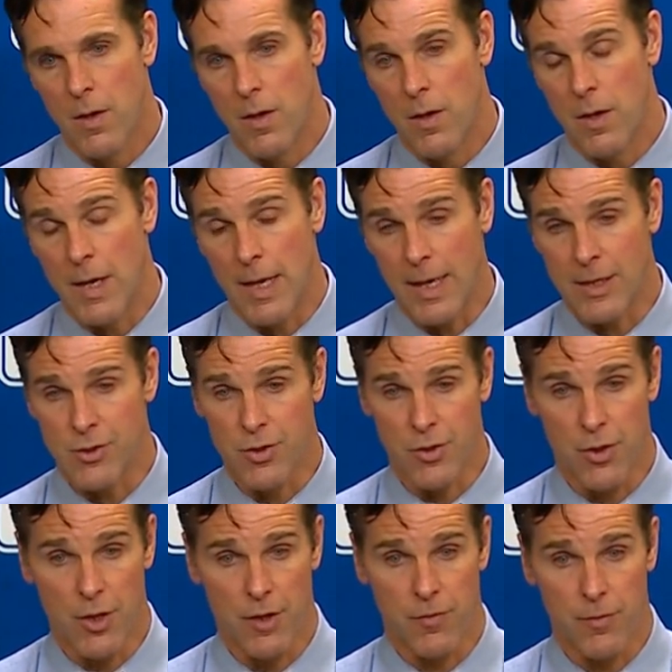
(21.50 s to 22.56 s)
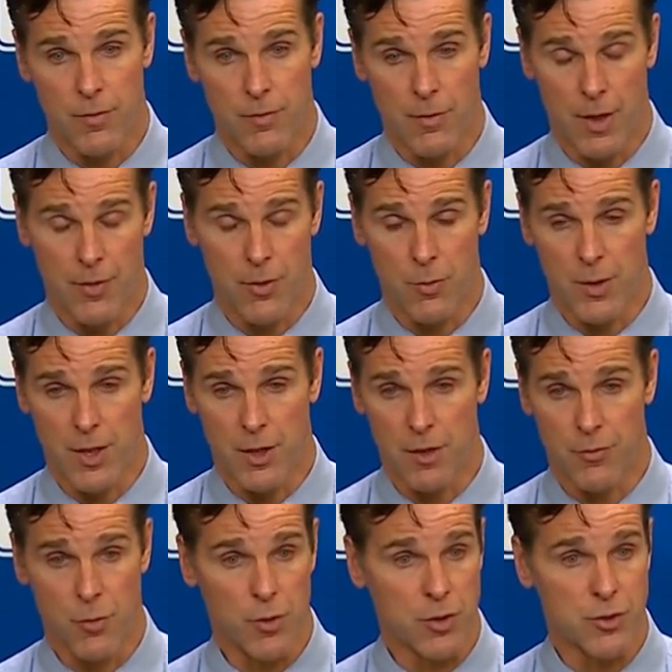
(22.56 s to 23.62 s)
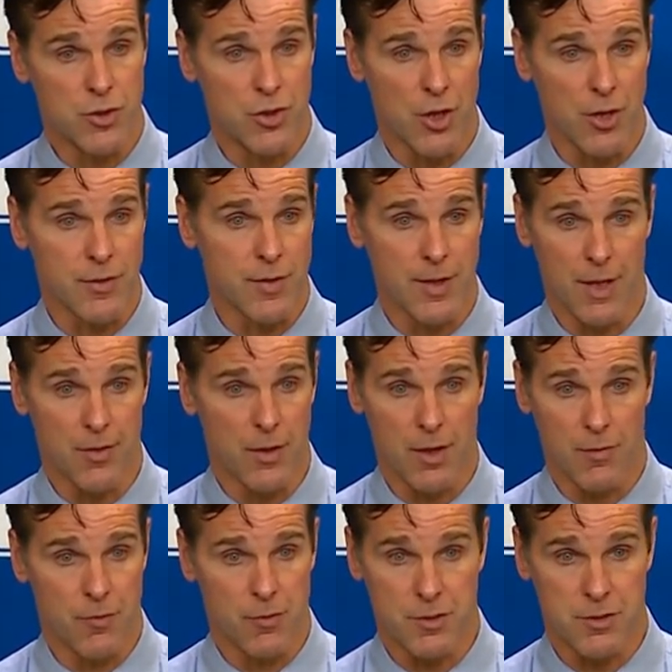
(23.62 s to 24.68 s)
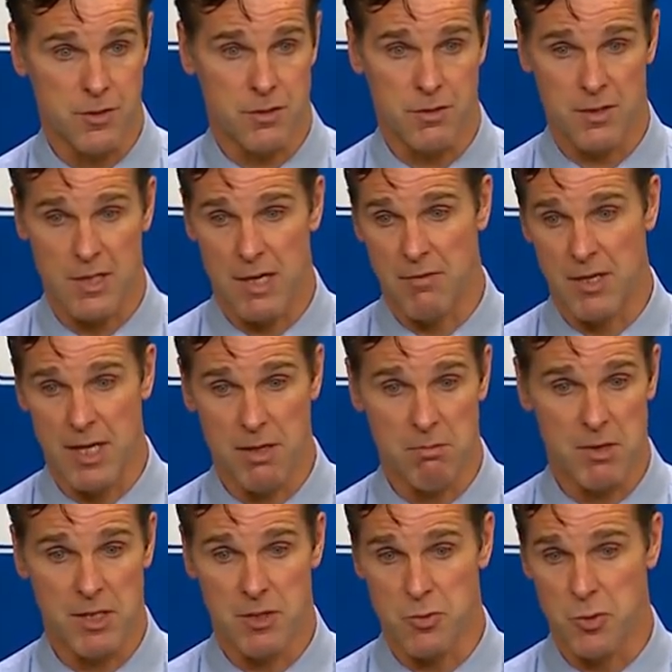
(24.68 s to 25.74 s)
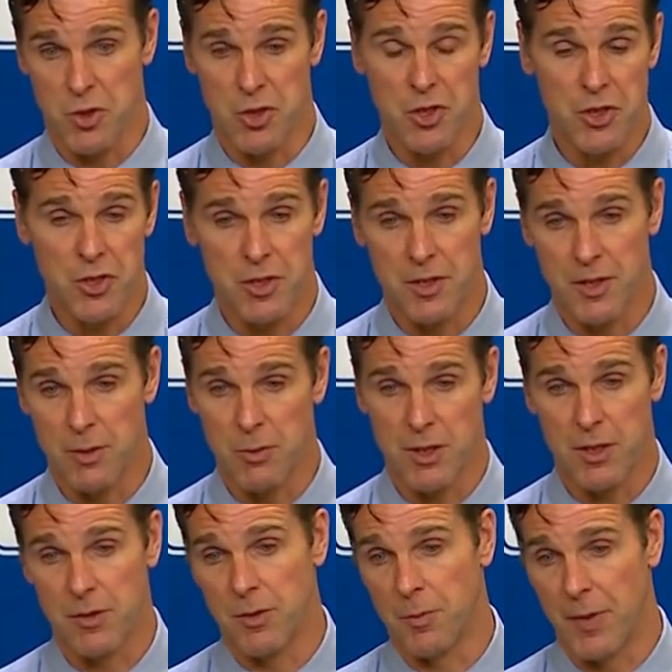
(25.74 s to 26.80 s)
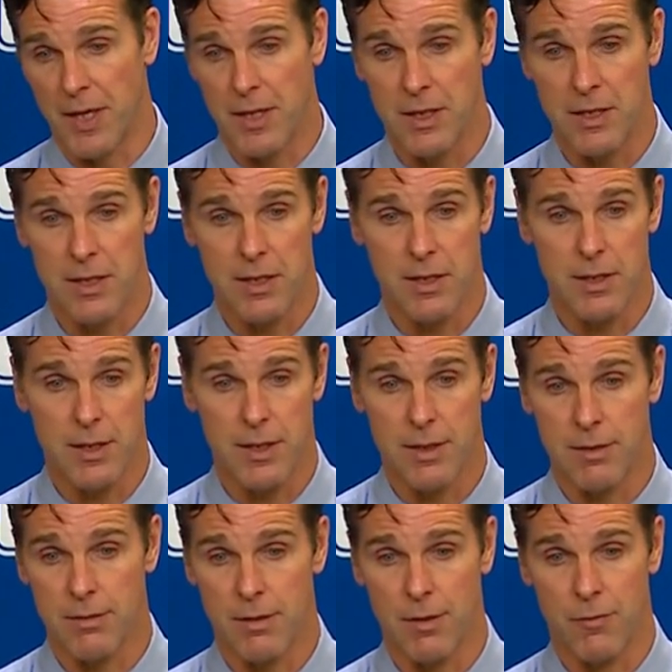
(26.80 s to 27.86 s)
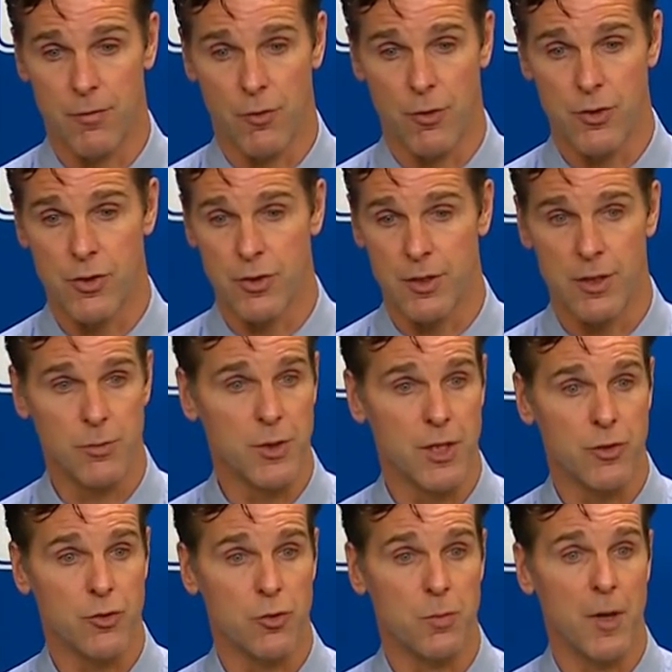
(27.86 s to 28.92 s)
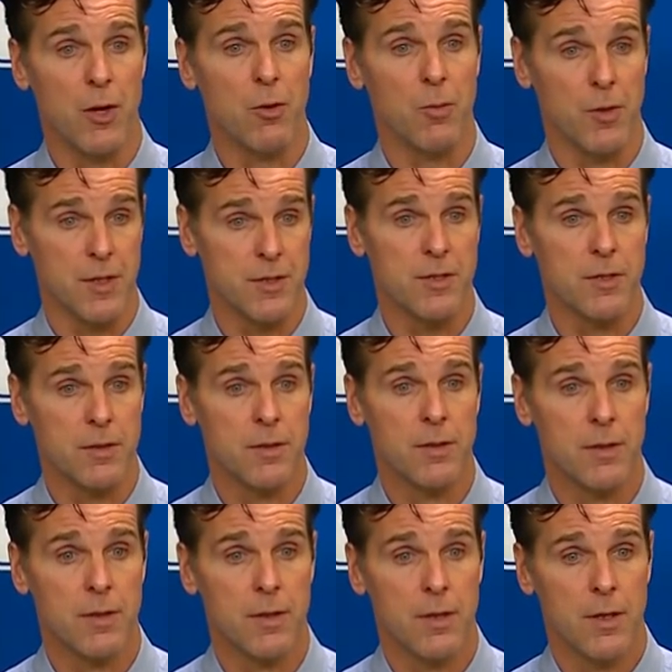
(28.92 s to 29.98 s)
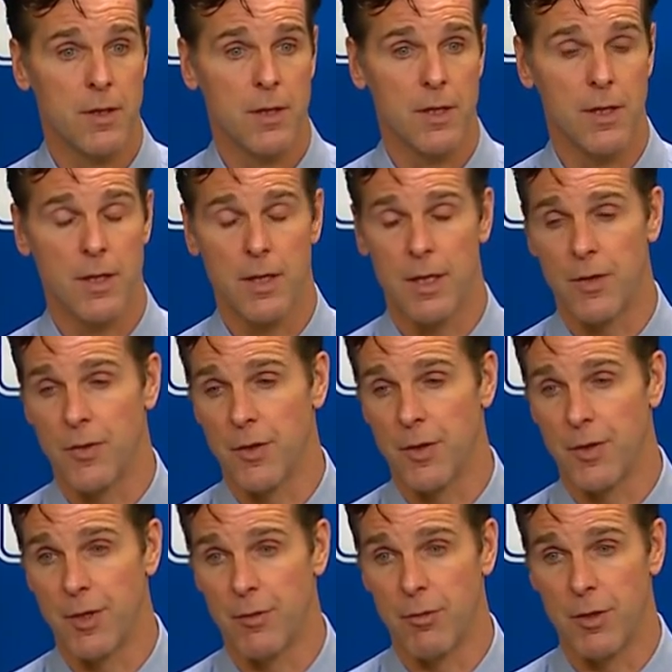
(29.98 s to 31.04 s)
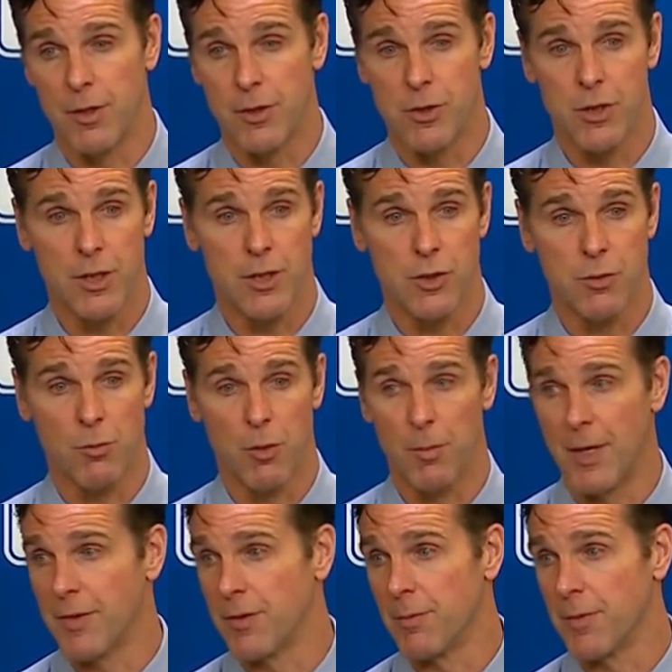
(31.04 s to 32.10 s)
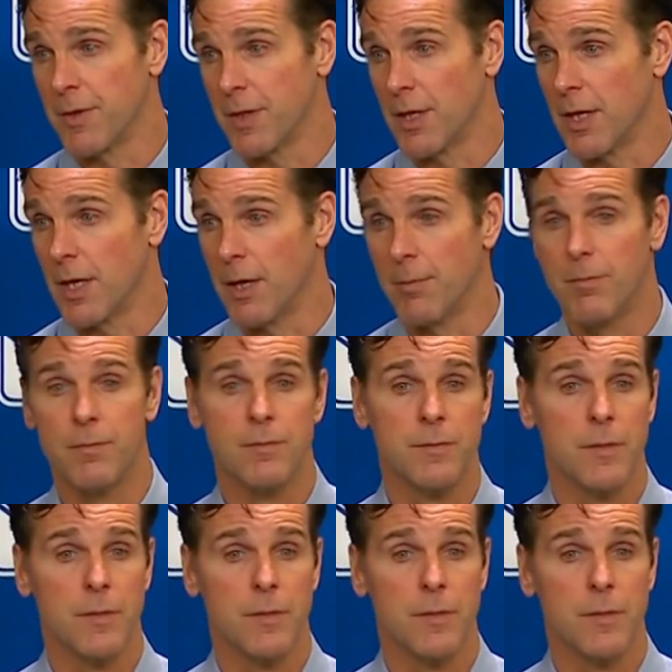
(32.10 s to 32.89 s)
Yeah, I actually thought off. I thought we got off to a good start tonight. I thought our first 7-8 minutes were good, and then we killed a penalty, and then unfortunately we got 2 power plays. And I thought that really changed the momentum of the game.